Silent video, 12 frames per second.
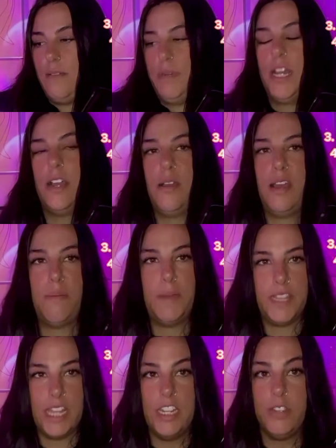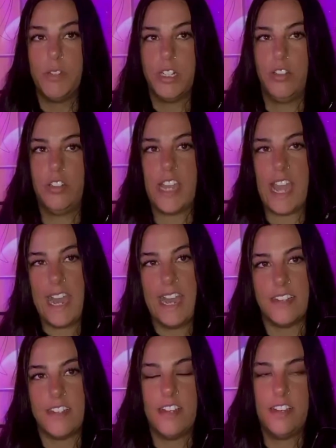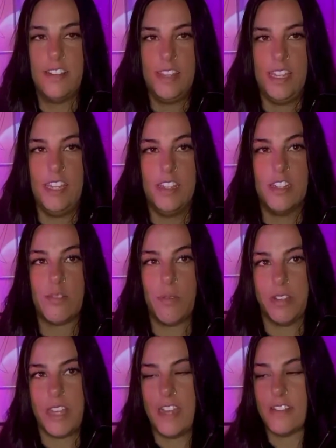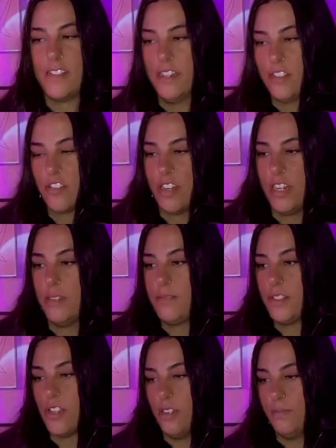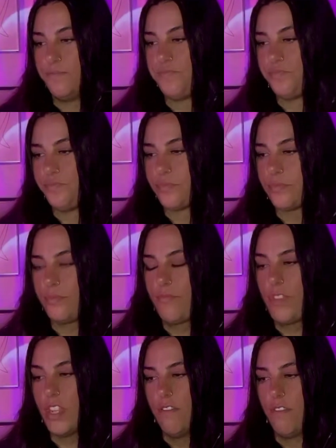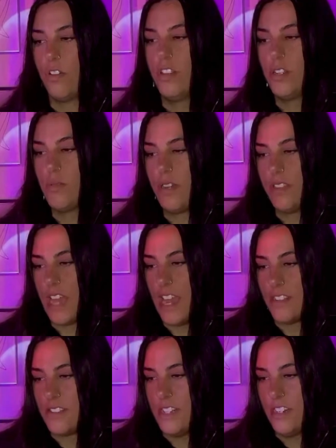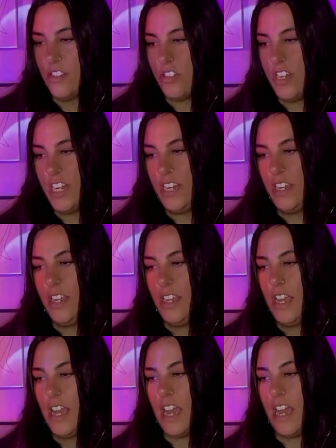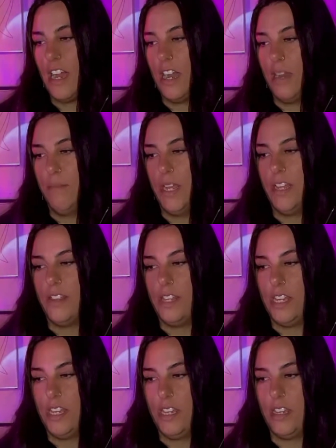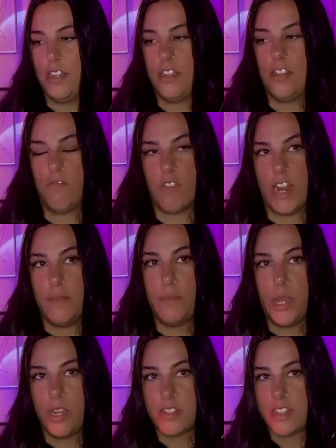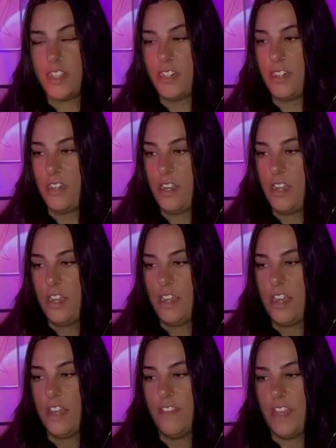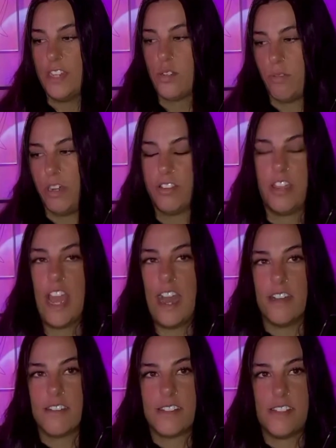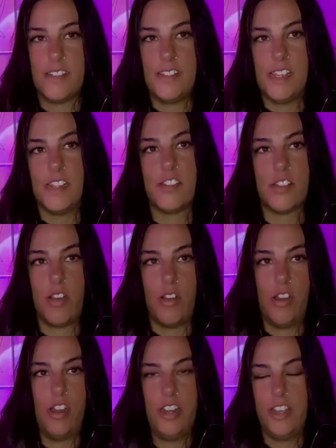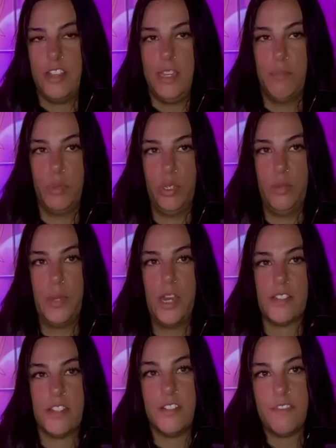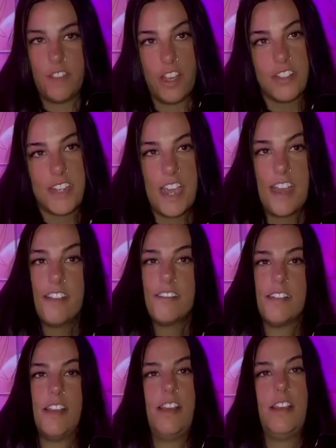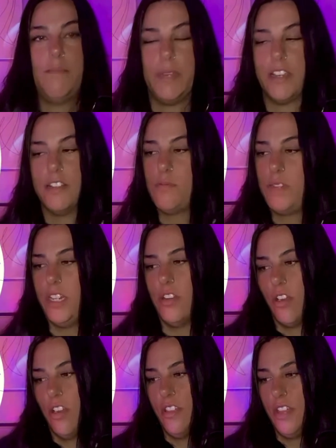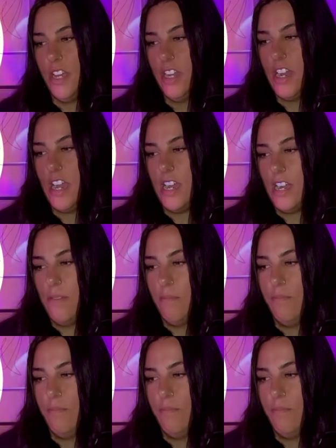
But then you would look at the 12th house synastry. So for the 12th house synastry, the red person, their 12th house sits on the blue person's 1st house. Because we know that